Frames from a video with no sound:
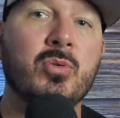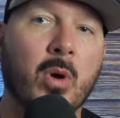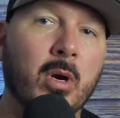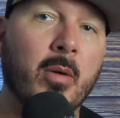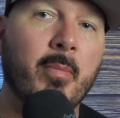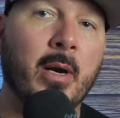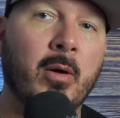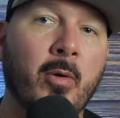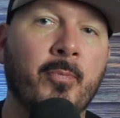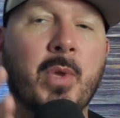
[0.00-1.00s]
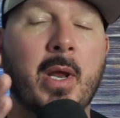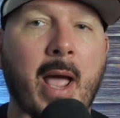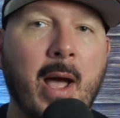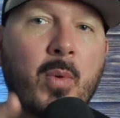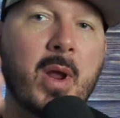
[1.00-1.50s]
to our Camaro and
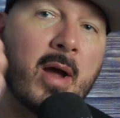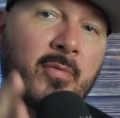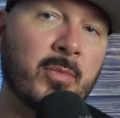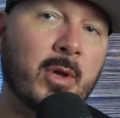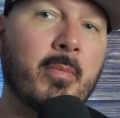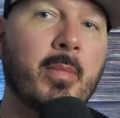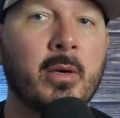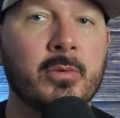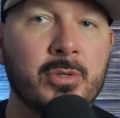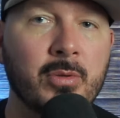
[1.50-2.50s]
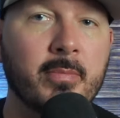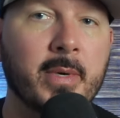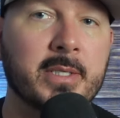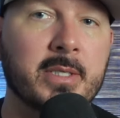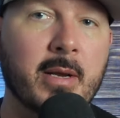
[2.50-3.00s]
how we got from the Camaro to the
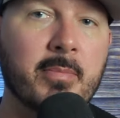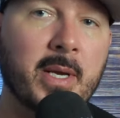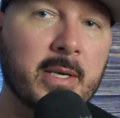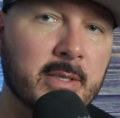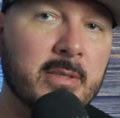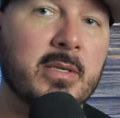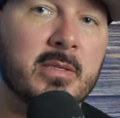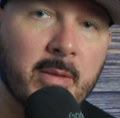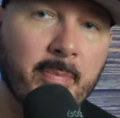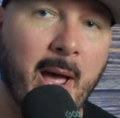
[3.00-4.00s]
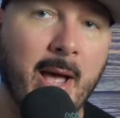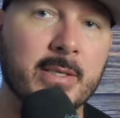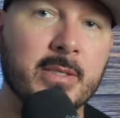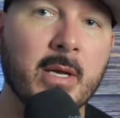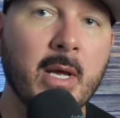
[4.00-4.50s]
Mustang, because this is in the
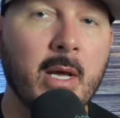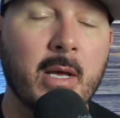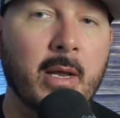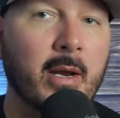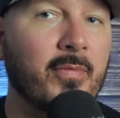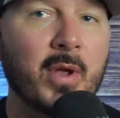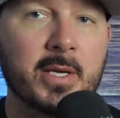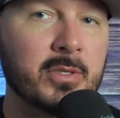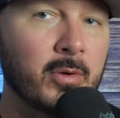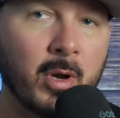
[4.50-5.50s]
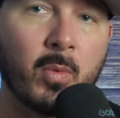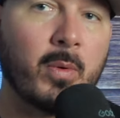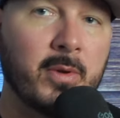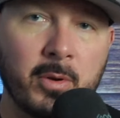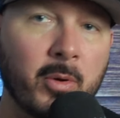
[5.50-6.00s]
past. And if you guys don't know,
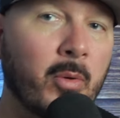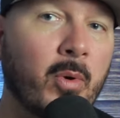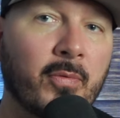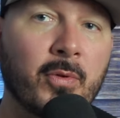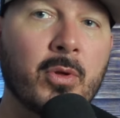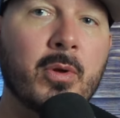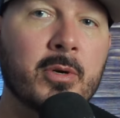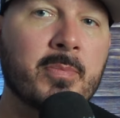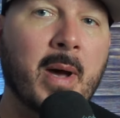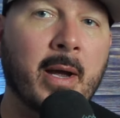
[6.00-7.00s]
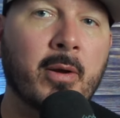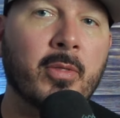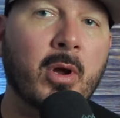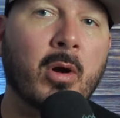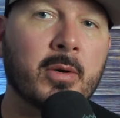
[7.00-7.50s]
we're a few years behind on
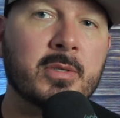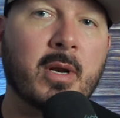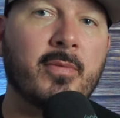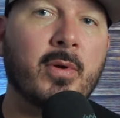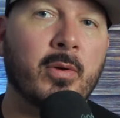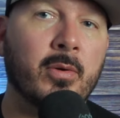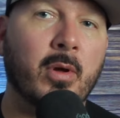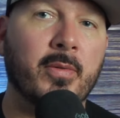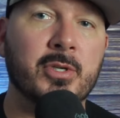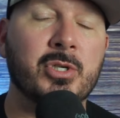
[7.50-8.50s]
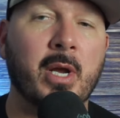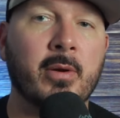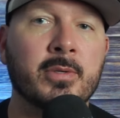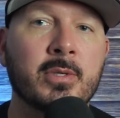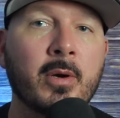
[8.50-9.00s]
the cars that I've owned on this
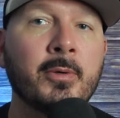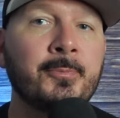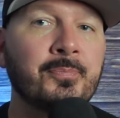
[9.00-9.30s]
channel. So